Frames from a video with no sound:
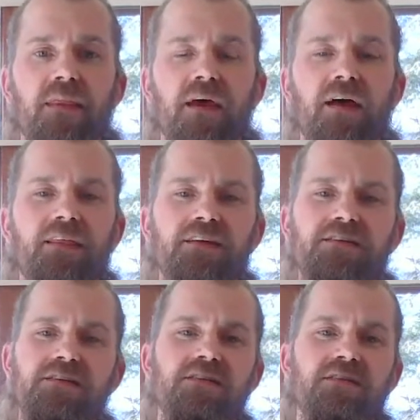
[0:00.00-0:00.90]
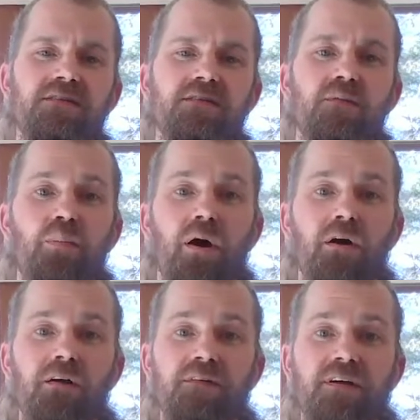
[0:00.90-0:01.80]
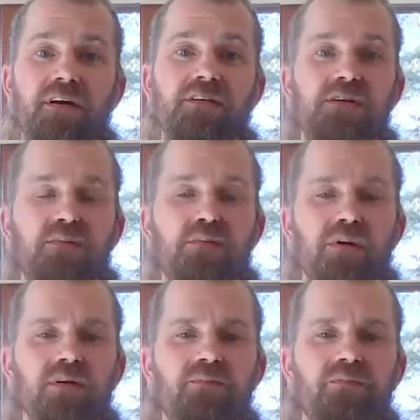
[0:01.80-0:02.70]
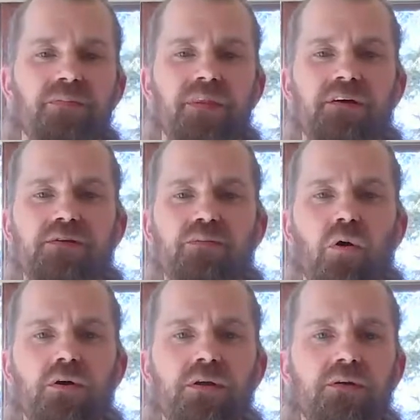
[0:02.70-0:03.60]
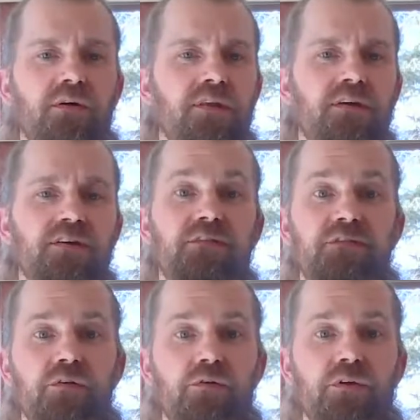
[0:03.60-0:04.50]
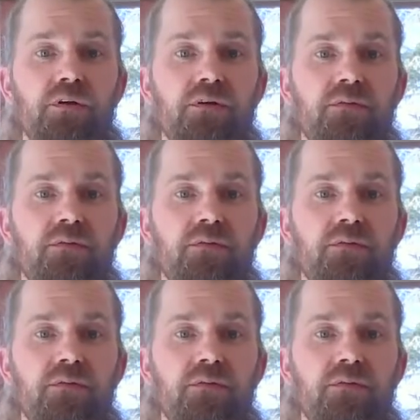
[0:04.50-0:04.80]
And that's part of addiction, but there's more to it. There's food.